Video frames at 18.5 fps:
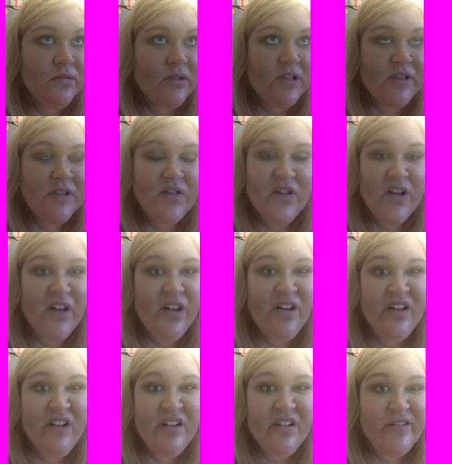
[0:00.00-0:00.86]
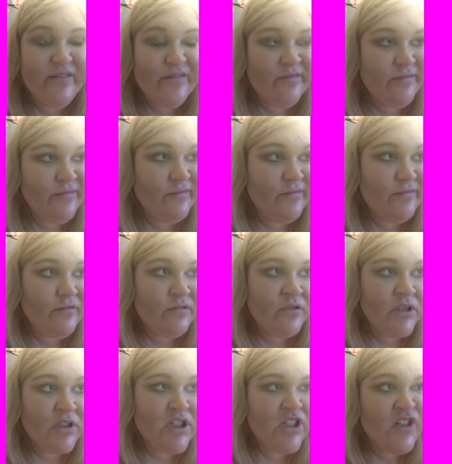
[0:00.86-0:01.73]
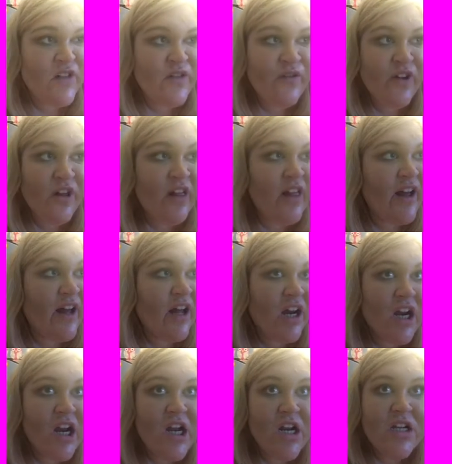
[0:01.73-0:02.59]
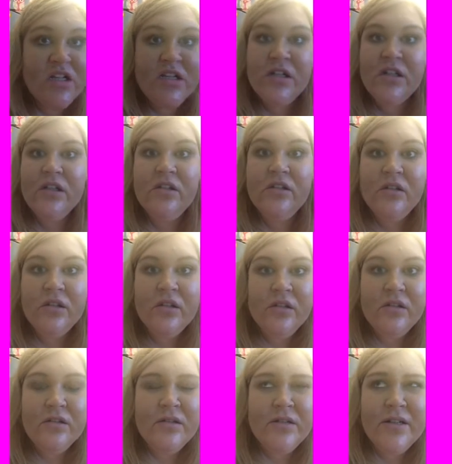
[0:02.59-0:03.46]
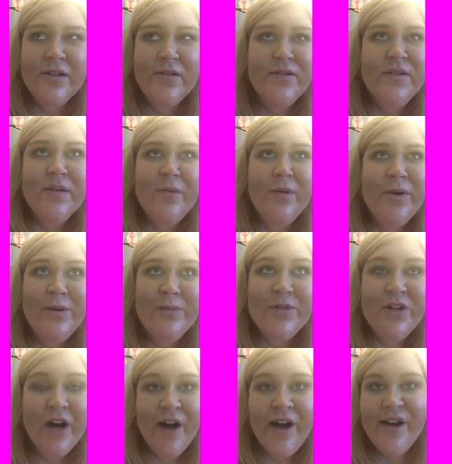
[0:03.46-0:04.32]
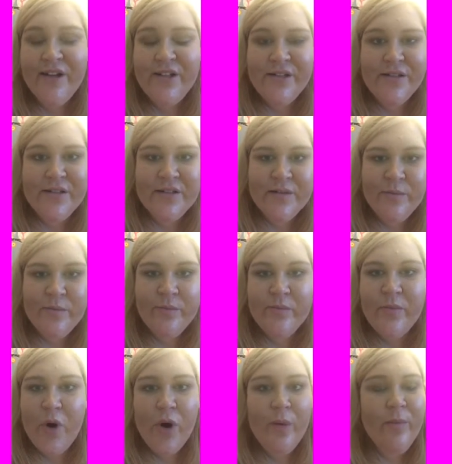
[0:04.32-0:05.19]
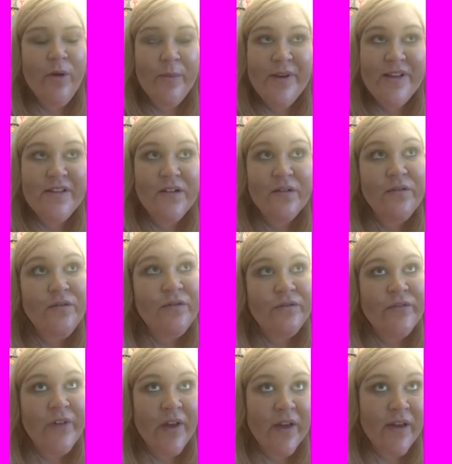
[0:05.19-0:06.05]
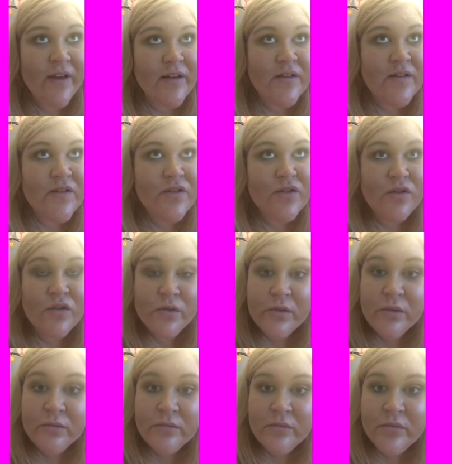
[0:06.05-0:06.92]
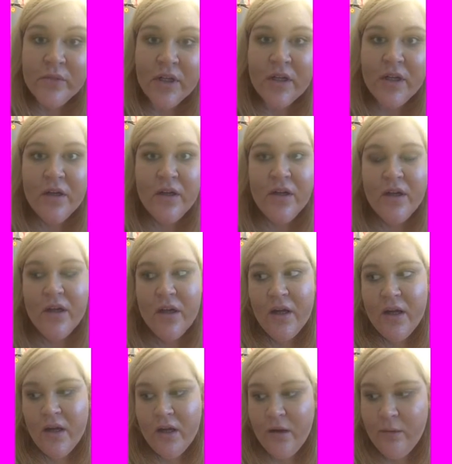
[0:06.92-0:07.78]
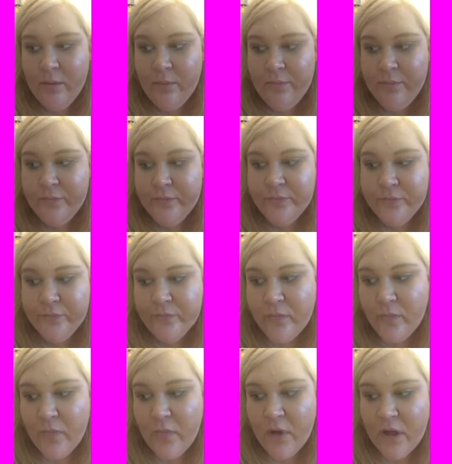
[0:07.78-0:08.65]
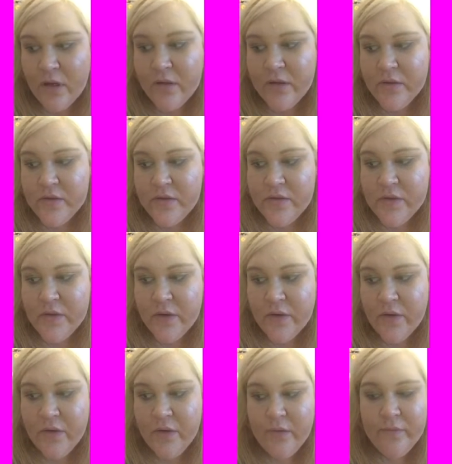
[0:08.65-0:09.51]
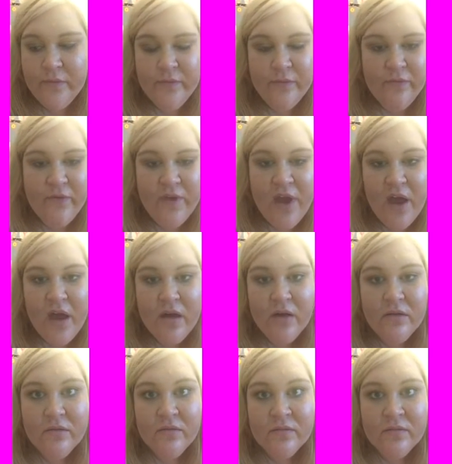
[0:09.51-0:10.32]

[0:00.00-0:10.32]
that's all I got. Just felt like I needed to tell someone I'm tired, because I'm home by myself as usual. So yeah,